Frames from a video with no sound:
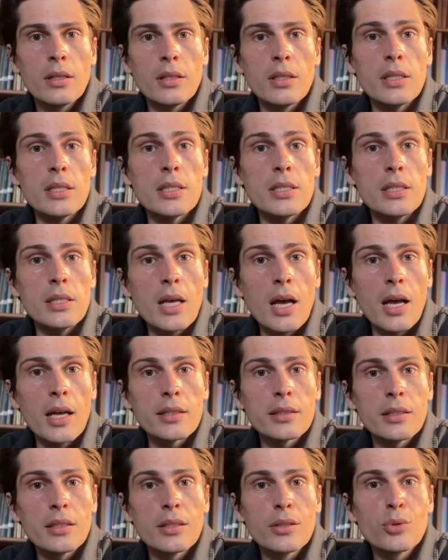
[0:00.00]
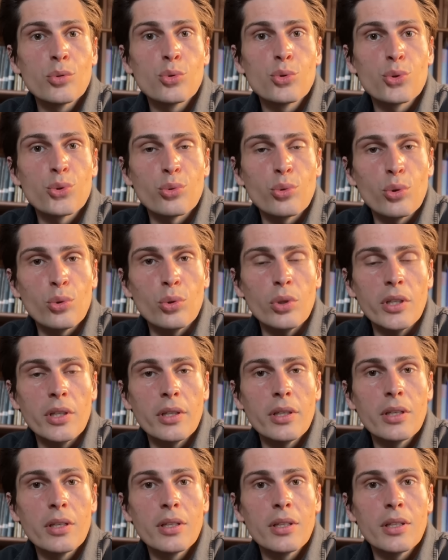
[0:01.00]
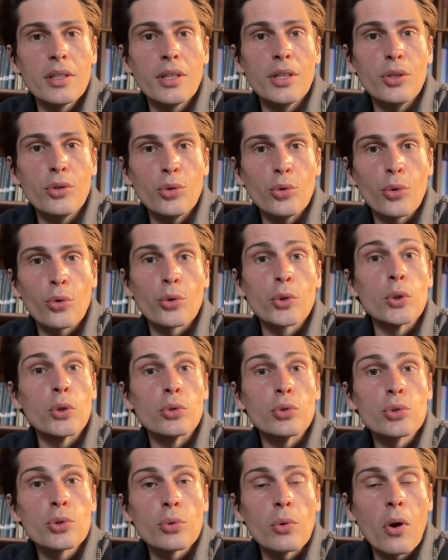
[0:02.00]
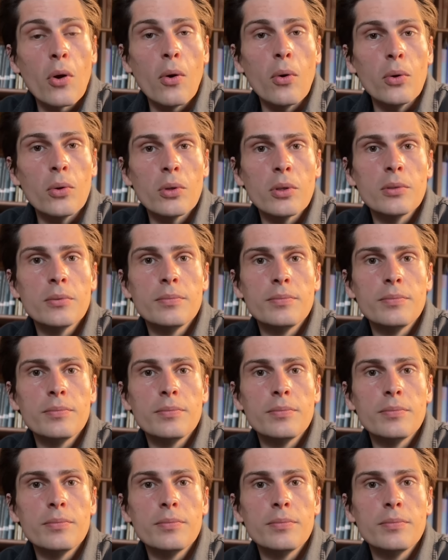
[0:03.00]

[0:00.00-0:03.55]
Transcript: is not truly in your control.